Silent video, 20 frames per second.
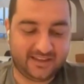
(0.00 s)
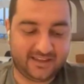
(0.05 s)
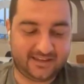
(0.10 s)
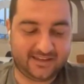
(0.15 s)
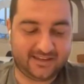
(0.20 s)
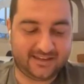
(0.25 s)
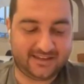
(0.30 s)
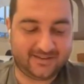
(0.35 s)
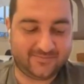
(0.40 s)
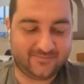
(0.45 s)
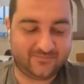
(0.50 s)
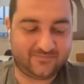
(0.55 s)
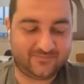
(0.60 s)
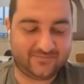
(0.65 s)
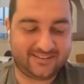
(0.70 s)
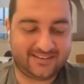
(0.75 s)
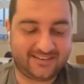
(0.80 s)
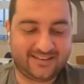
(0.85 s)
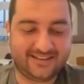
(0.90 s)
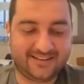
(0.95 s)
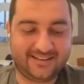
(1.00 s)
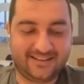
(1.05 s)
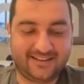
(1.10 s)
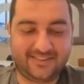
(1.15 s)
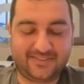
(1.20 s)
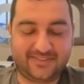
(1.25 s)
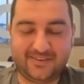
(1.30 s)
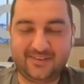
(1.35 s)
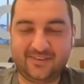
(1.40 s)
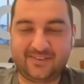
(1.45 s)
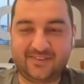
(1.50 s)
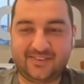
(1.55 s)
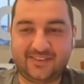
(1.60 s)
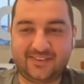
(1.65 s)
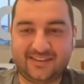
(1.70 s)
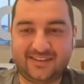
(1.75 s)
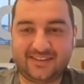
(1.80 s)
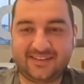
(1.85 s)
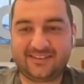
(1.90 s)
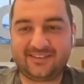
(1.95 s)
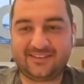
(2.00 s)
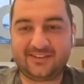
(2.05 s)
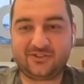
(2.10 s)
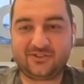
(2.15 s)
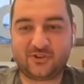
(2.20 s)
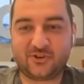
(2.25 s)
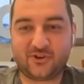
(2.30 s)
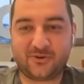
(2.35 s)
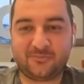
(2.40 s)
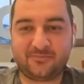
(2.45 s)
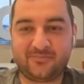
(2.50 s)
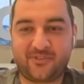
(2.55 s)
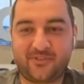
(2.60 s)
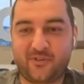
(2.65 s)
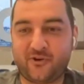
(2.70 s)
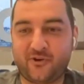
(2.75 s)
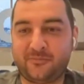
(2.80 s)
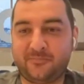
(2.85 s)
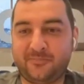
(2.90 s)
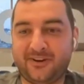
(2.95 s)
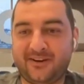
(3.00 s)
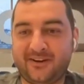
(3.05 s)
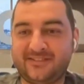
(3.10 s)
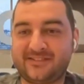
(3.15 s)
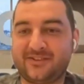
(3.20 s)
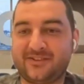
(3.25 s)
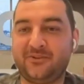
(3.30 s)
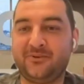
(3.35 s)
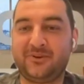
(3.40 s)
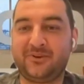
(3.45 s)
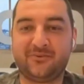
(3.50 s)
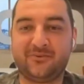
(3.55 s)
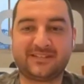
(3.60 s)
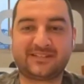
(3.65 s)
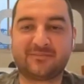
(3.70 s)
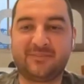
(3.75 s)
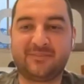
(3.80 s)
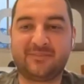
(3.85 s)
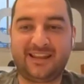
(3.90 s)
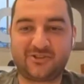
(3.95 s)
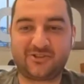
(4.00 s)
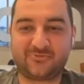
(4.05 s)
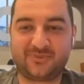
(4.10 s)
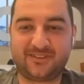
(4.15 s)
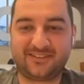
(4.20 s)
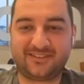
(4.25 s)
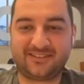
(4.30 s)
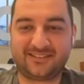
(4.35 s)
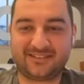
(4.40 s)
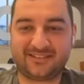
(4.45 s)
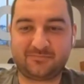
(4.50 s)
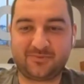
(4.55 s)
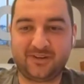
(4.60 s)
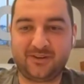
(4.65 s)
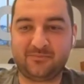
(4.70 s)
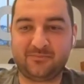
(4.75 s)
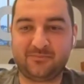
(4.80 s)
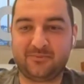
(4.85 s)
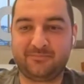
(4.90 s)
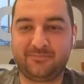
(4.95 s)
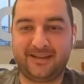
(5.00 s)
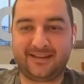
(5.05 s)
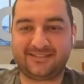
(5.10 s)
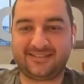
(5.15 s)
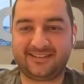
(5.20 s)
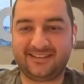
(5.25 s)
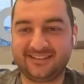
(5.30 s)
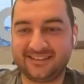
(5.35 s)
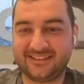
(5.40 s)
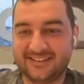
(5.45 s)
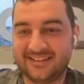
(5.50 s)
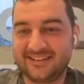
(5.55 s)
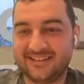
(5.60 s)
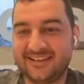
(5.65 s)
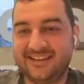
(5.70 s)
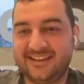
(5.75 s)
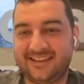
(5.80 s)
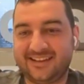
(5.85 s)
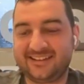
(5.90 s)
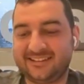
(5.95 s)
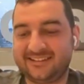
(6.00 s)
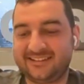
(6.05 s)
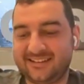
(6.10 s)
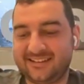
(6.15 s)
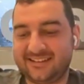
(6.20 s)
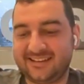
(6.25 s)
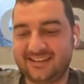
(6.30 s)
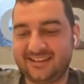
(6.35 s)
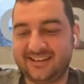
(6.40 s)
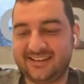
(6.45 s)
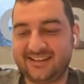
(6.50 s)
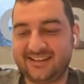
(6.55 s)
I think the term third-party security risk management is pretty bombastic, and